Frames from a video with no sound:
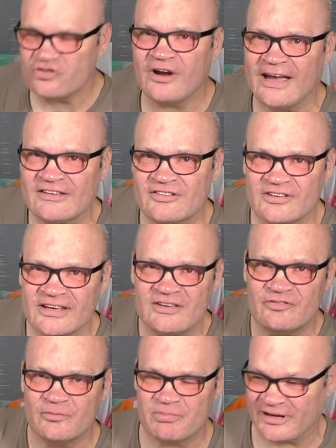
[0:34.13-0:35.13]
Tracy
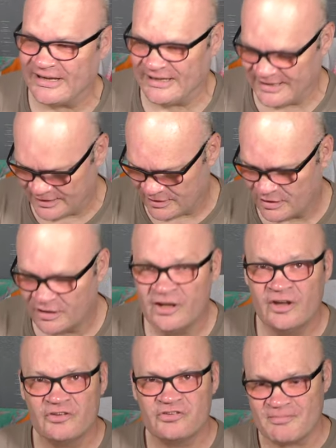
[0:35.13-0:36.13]
for bringing in
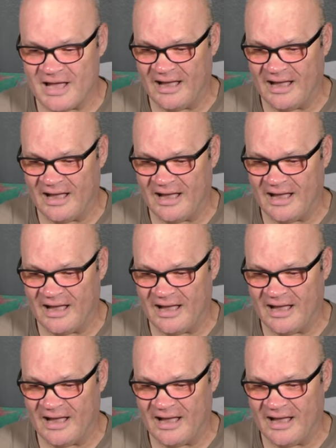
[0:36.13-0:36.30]
some